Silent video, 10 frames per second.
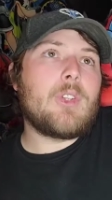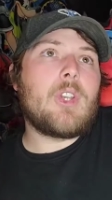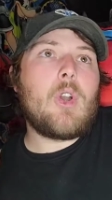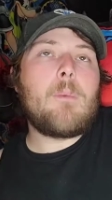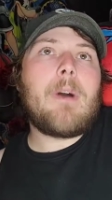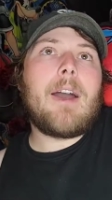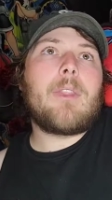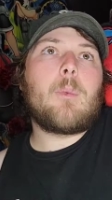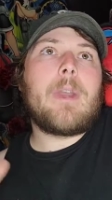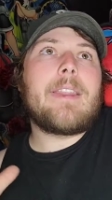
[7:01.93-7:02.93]
if you go
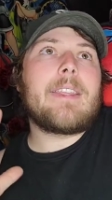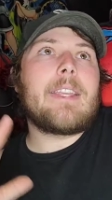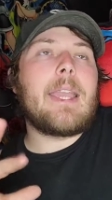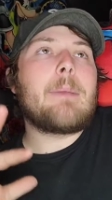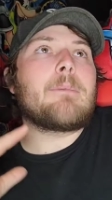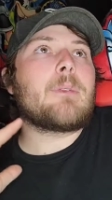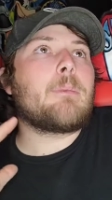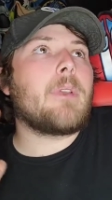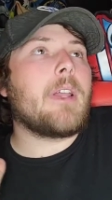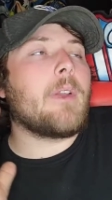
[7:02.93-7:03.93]
by the way the games
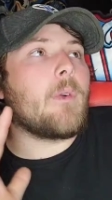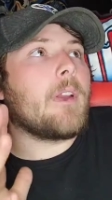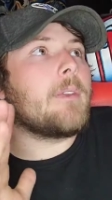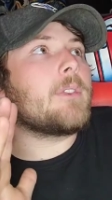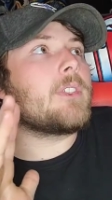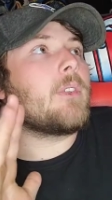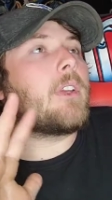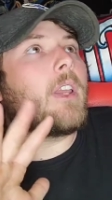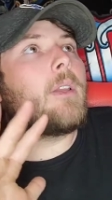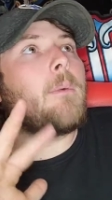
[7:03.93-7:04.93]
play, right? So
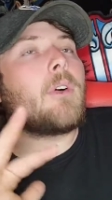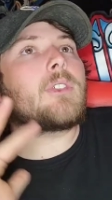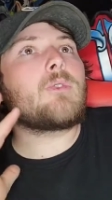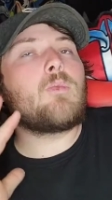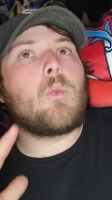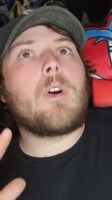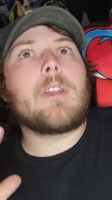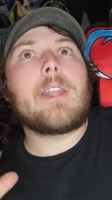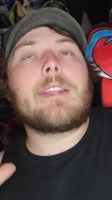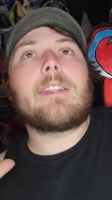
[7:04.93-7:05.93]
Kingdom Hearts
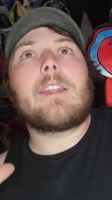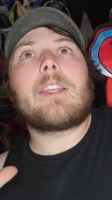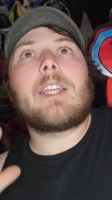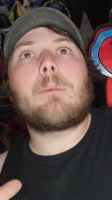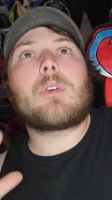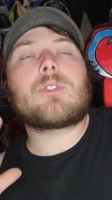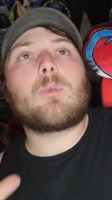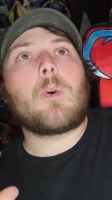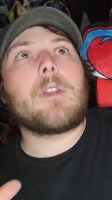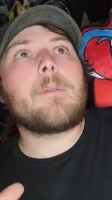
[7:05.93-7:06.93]
1 at the end of Kingdom Hearts
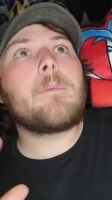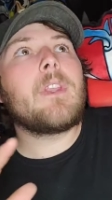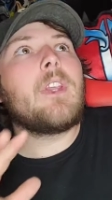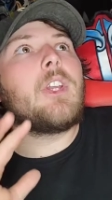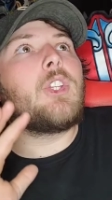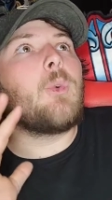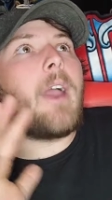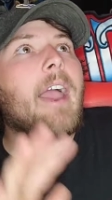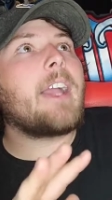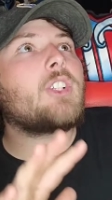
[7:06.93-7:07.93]
1, you
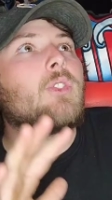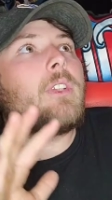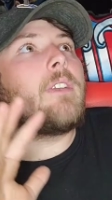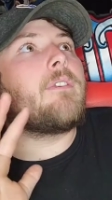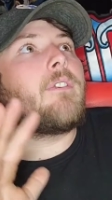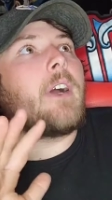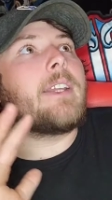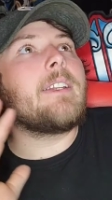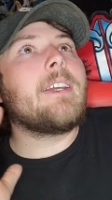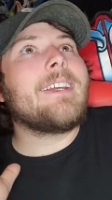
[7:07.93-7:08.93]
actually
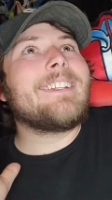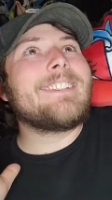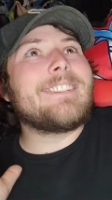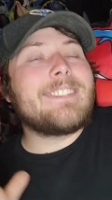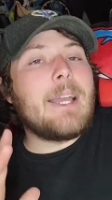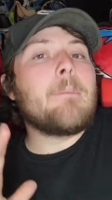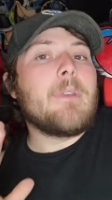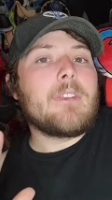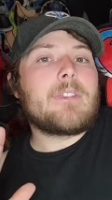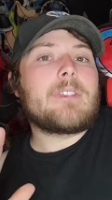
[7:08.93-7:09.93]
fight
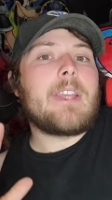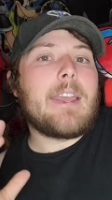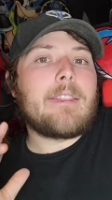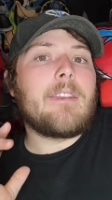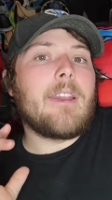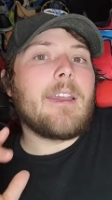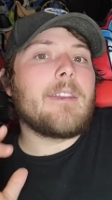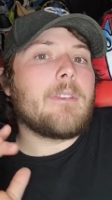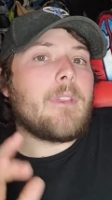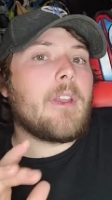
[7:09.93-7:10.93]
Xemnas at the
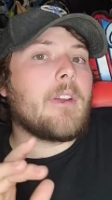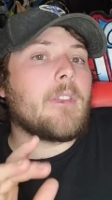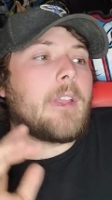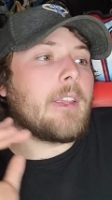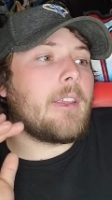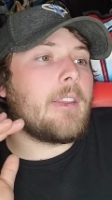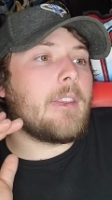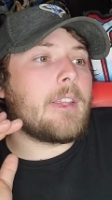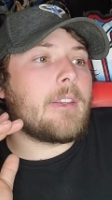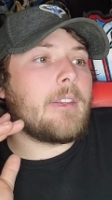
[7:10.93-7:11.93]
end there like
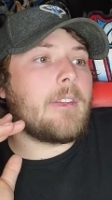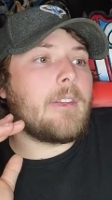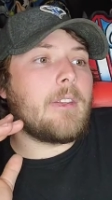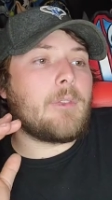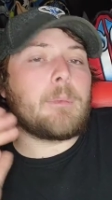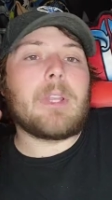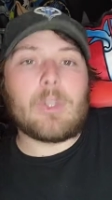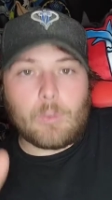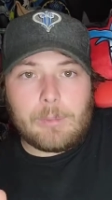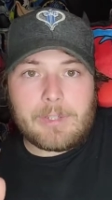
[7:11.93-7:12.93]
like if you're
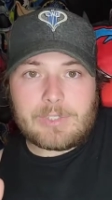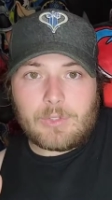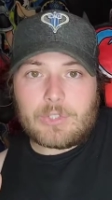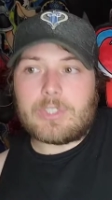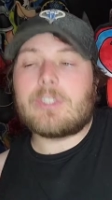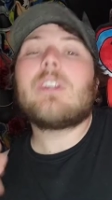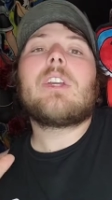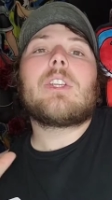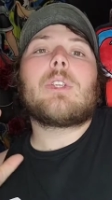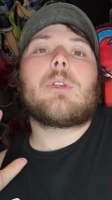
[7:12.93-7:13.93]
playing the remix version,
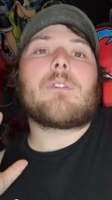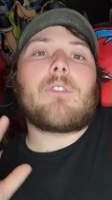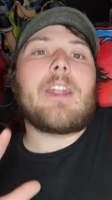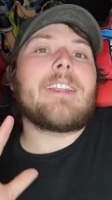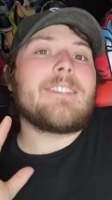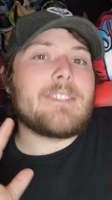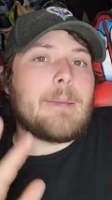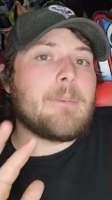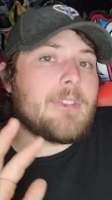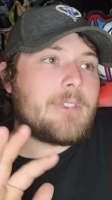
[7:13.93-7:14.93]
you're fighting
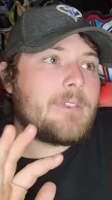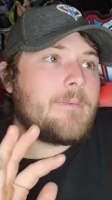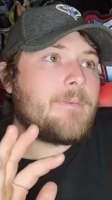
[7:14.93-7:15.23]
Xemnas.